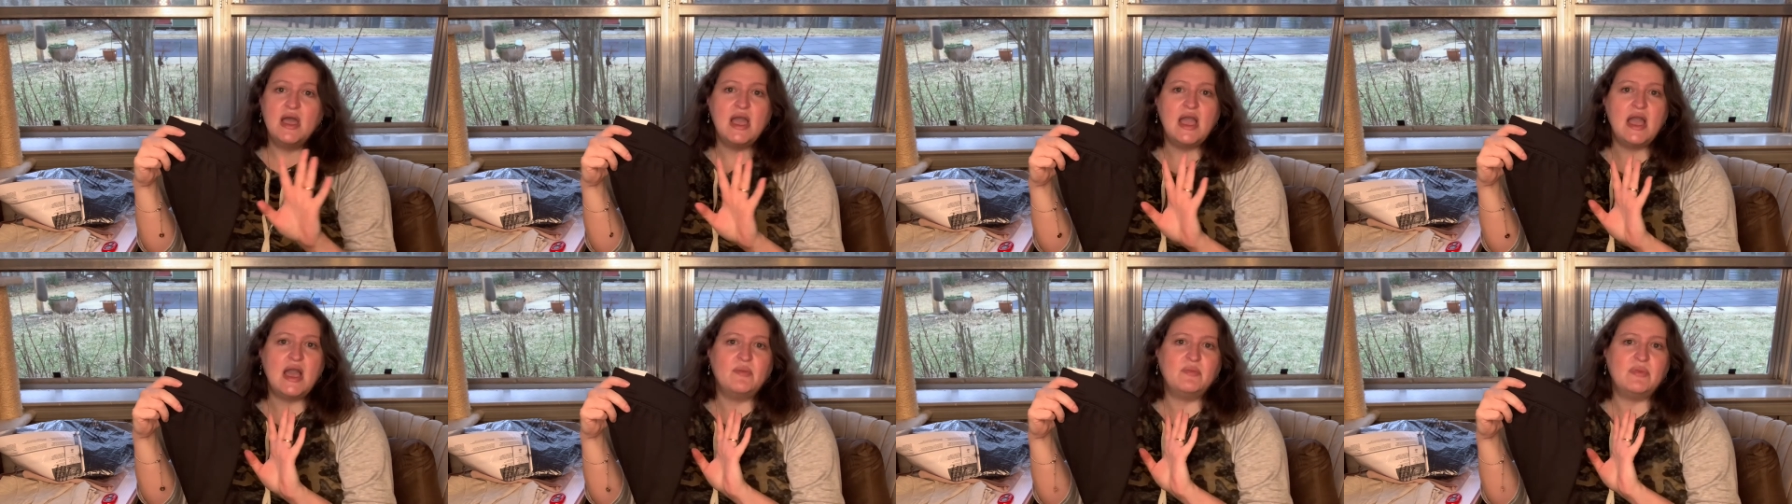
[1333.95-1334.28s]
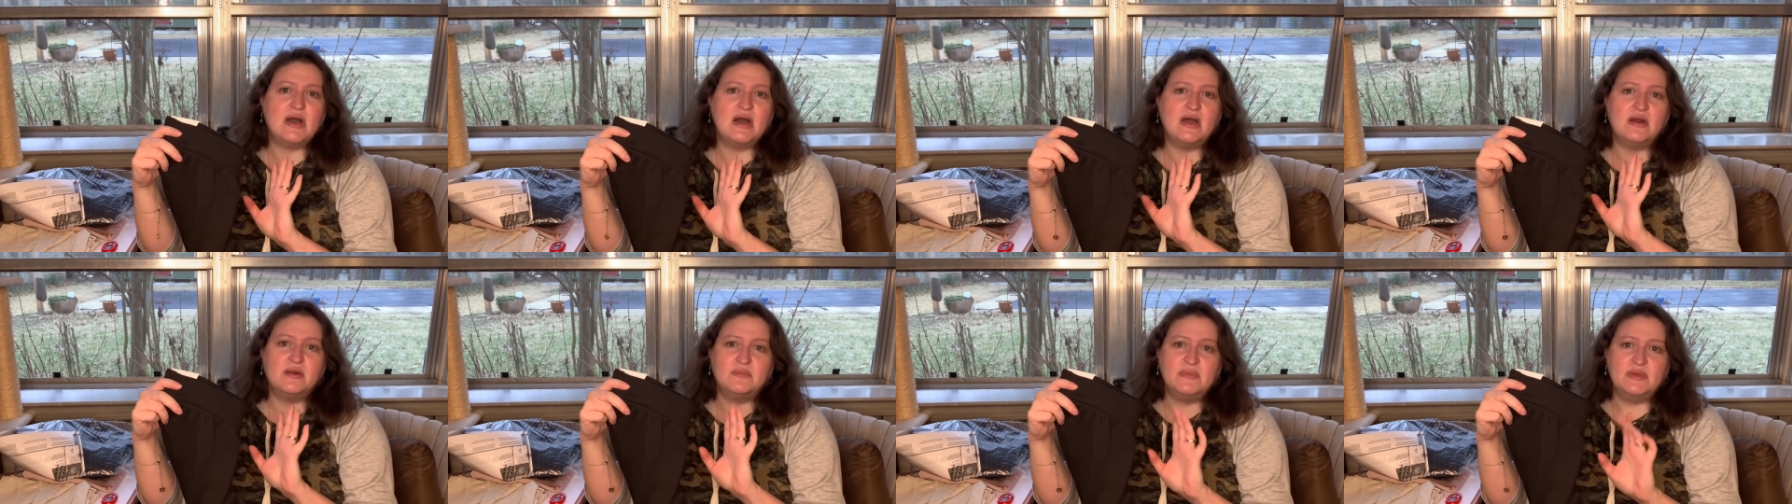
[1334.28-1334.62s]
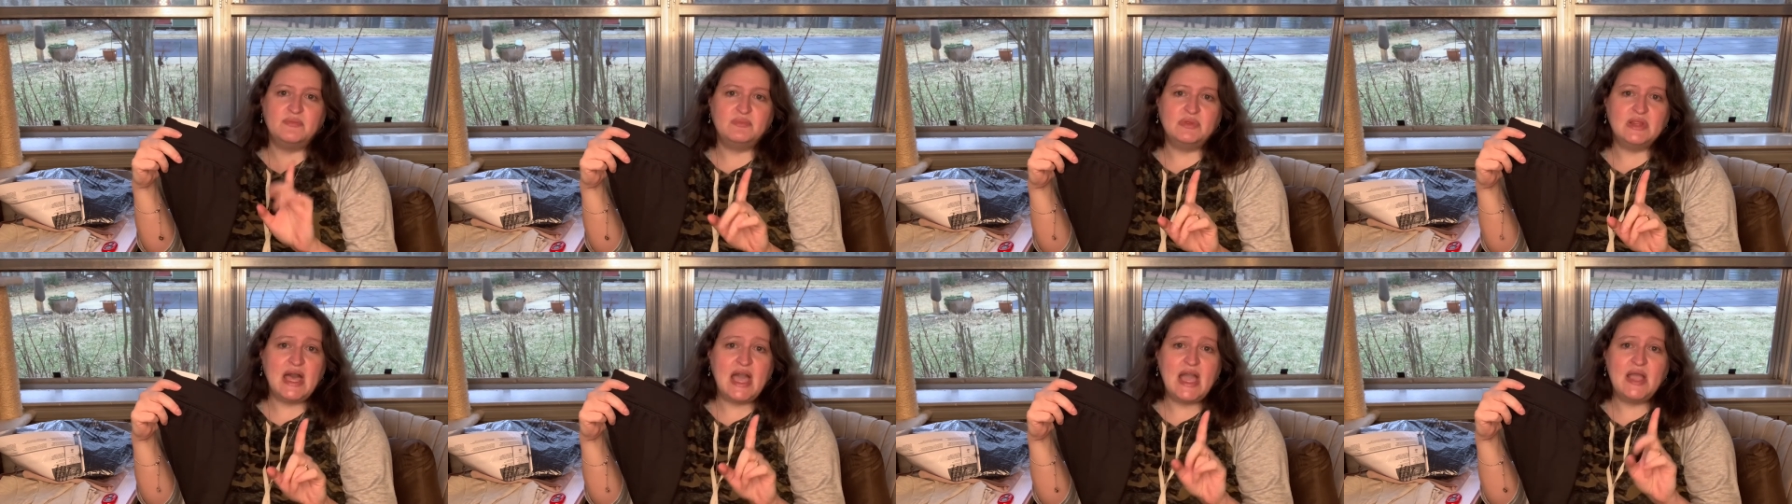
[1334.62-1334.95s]
I bought them in
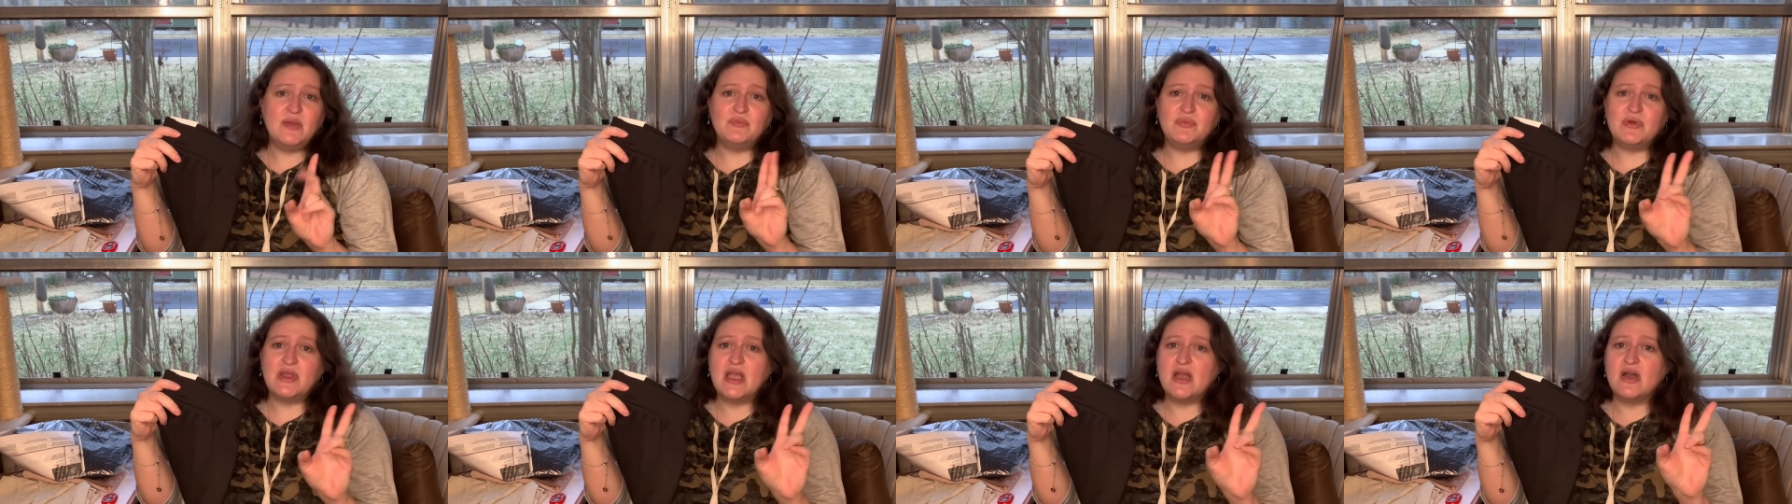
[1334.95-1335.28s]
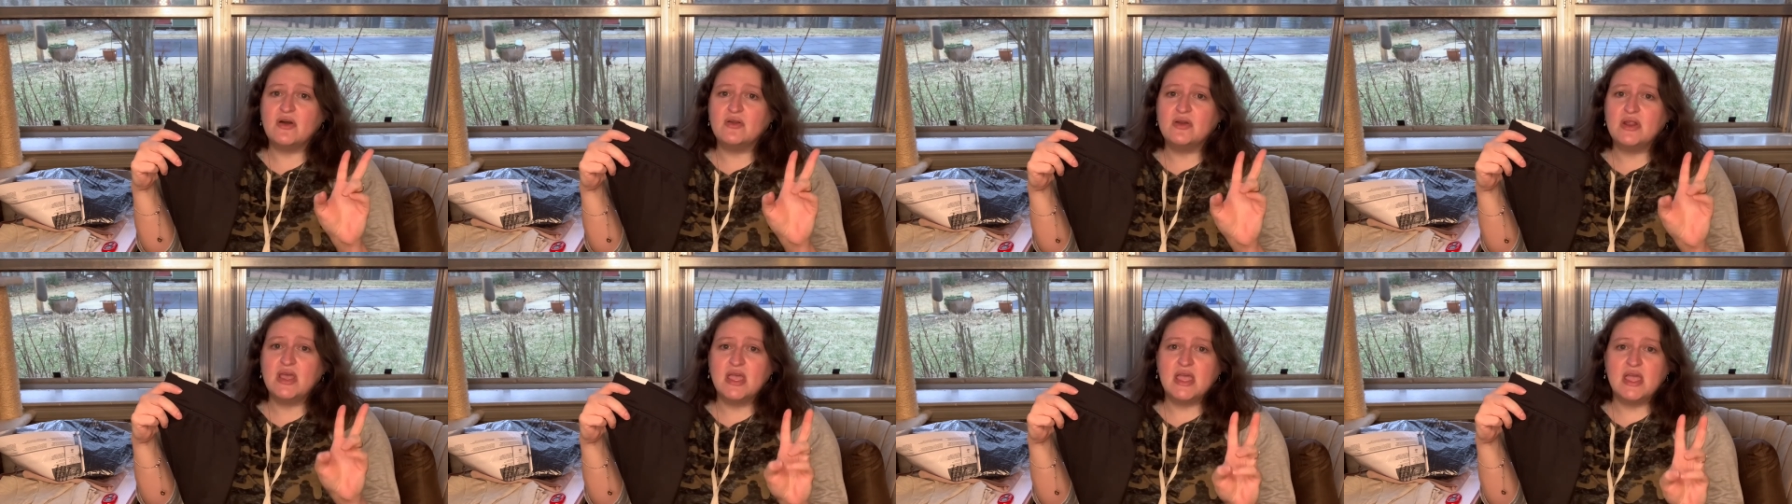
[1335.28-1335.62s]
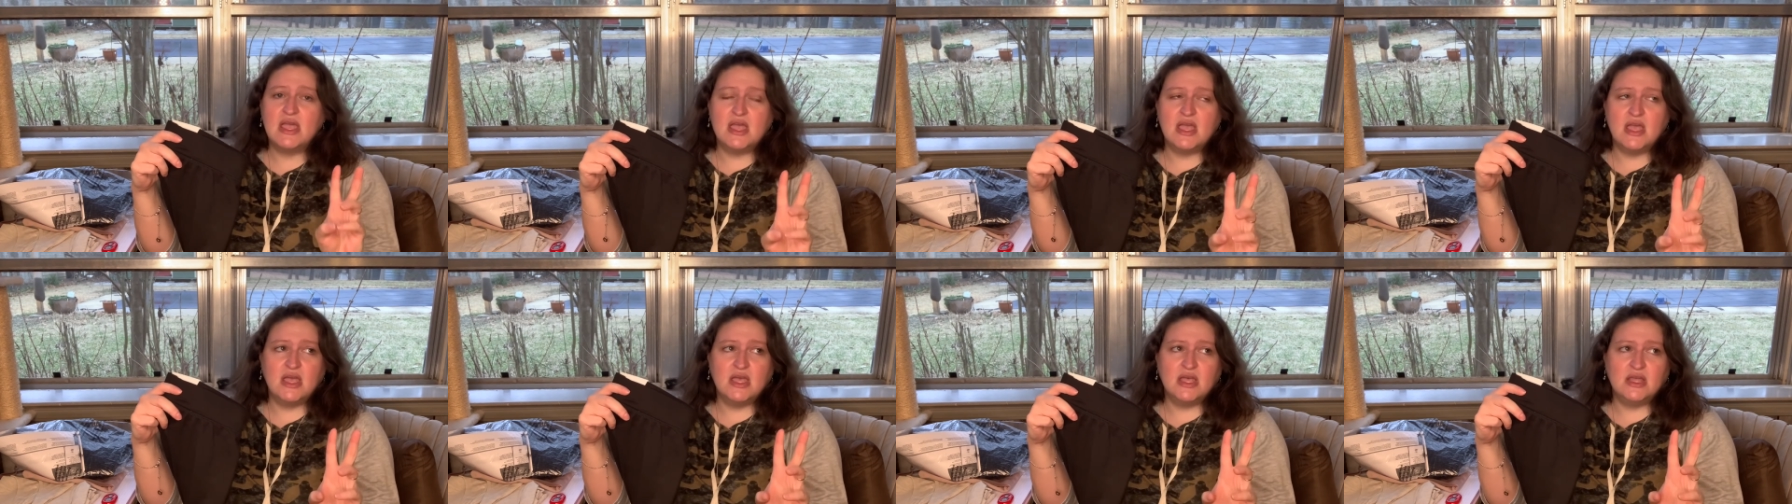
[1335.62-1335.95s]
black, brown,
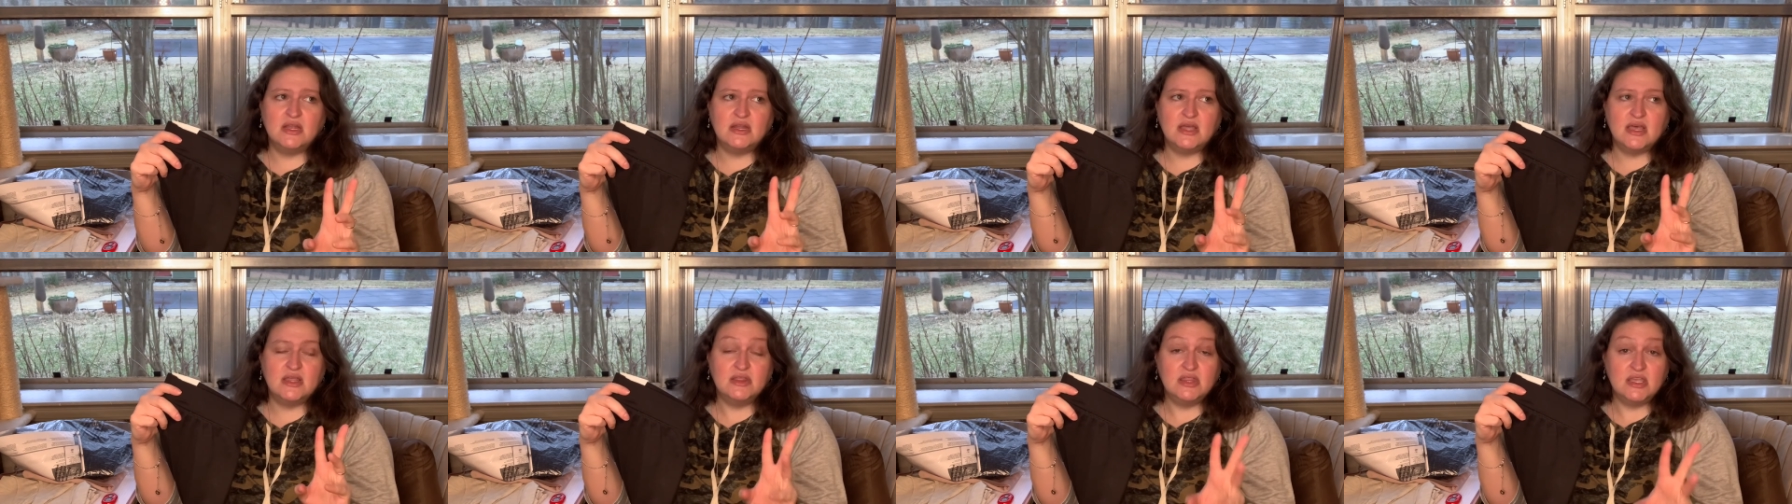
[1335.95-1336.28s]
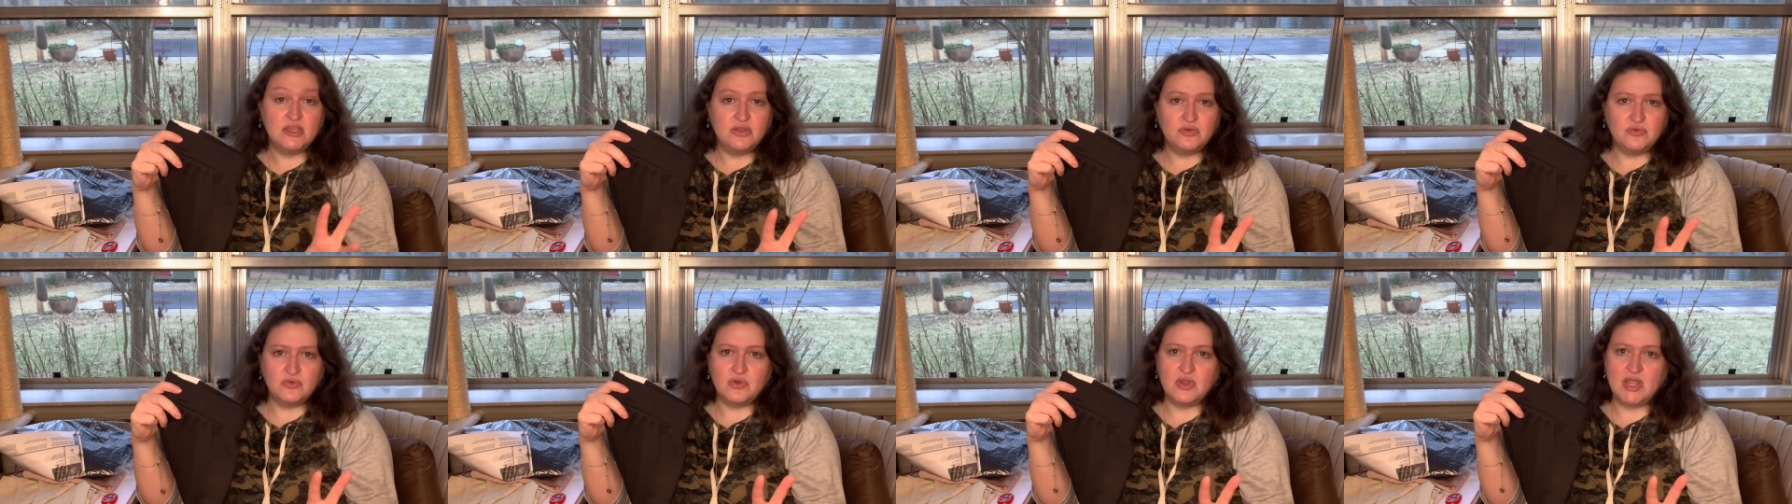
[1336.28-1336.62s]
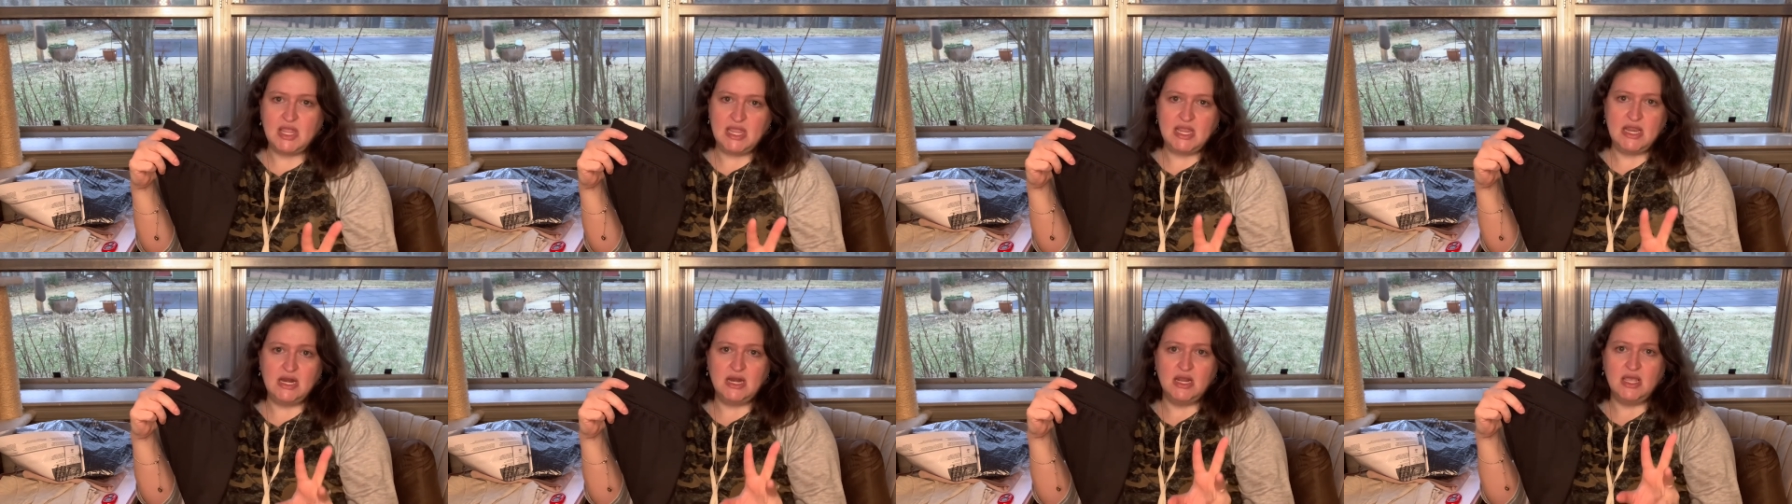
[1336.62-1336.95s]
and I think
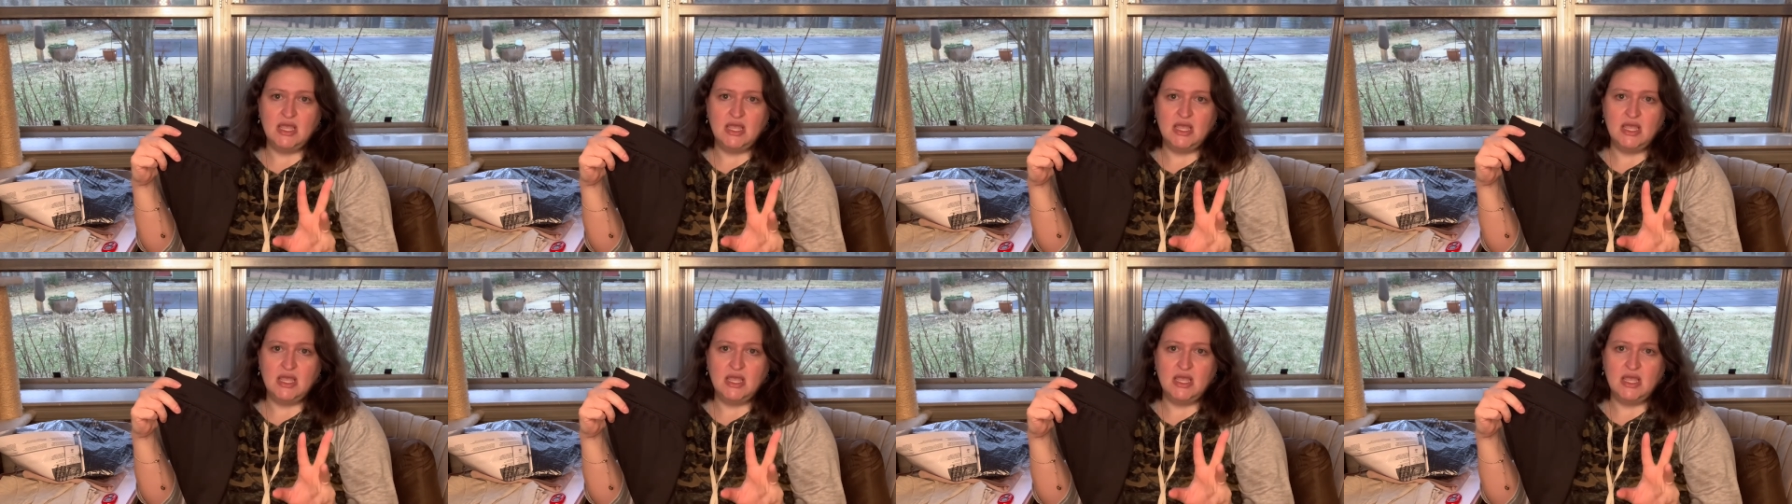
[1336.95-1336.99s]
green.